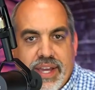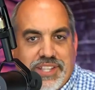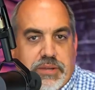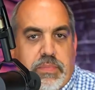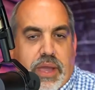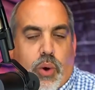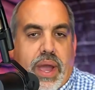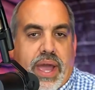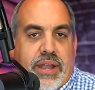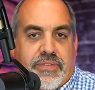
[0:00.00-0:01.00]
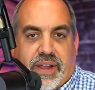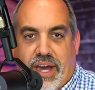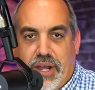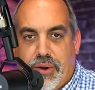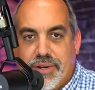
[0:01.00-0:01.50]
It's a big win for
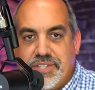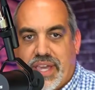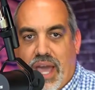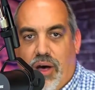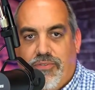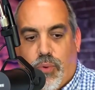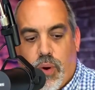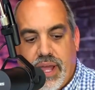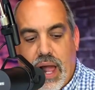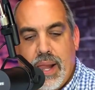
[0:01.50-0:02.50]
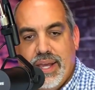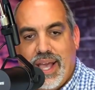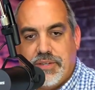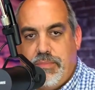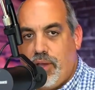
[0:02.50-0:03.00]
gun owners in California.
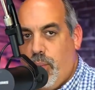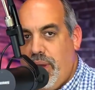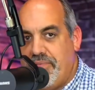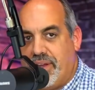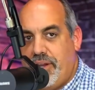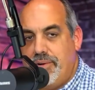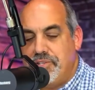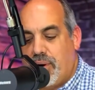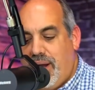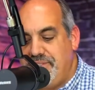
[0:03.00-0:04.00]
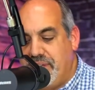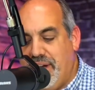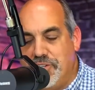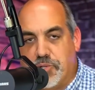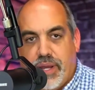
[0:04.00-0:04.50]
It's a big win for gun owners across the
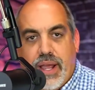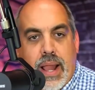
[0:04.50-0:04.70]
country